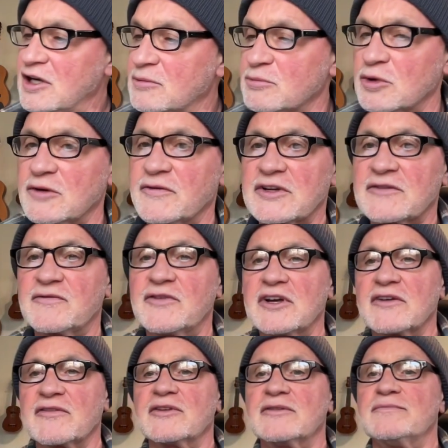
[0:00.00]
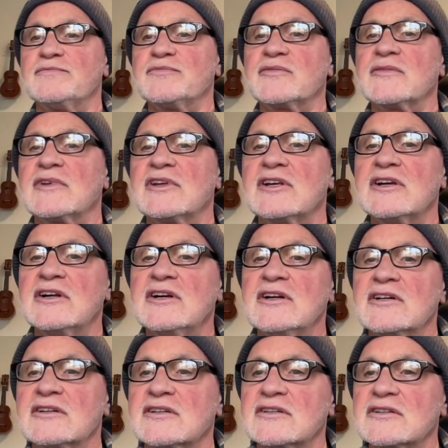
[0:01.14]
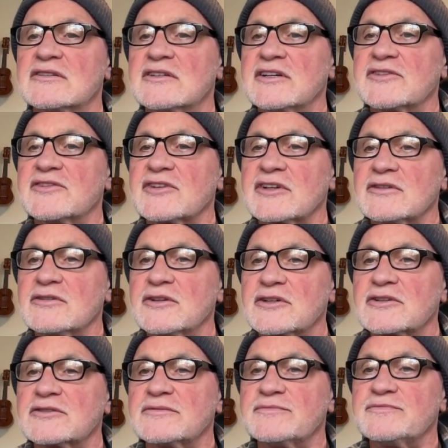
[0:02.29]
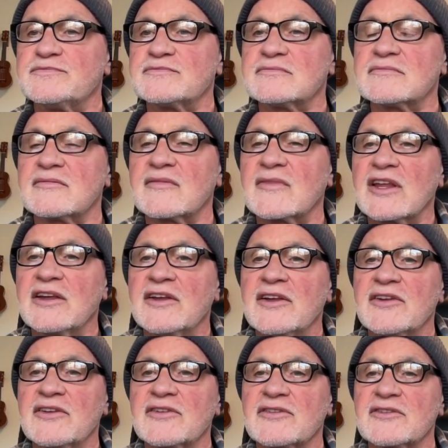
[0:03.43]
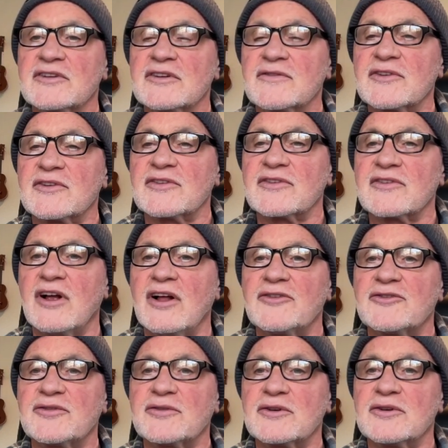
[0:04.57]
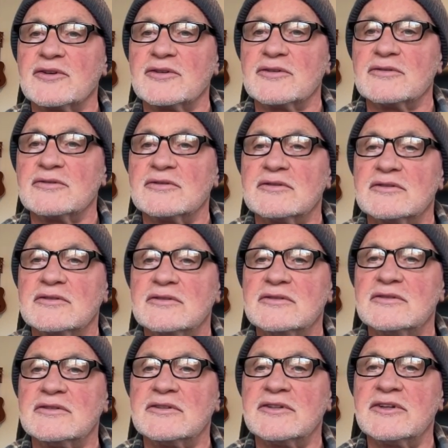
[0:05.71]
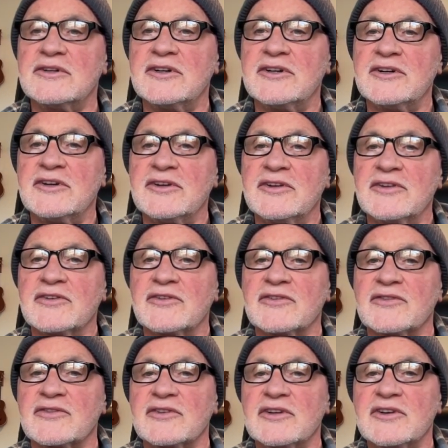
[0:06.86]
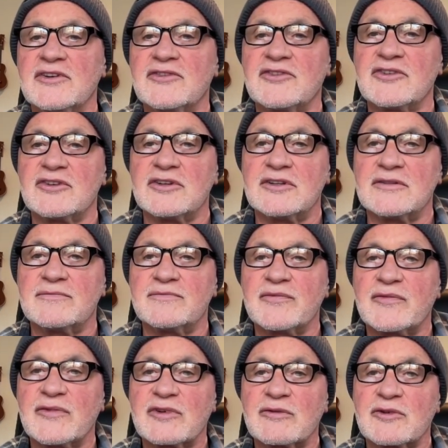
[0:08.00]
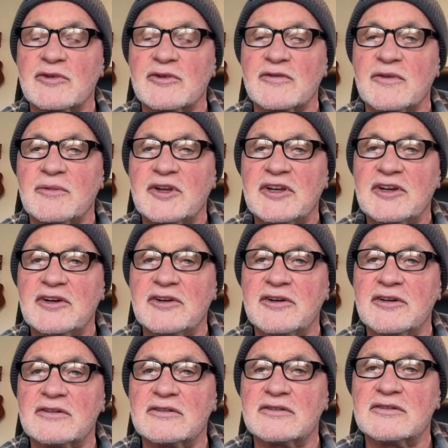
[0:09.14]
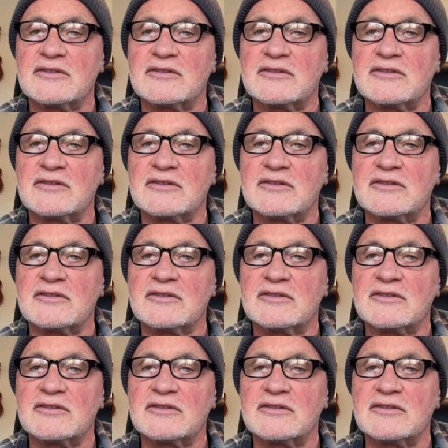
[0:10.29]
perfect fifth. All right, let's take a look. See if this is all true. C to G. So we're going from here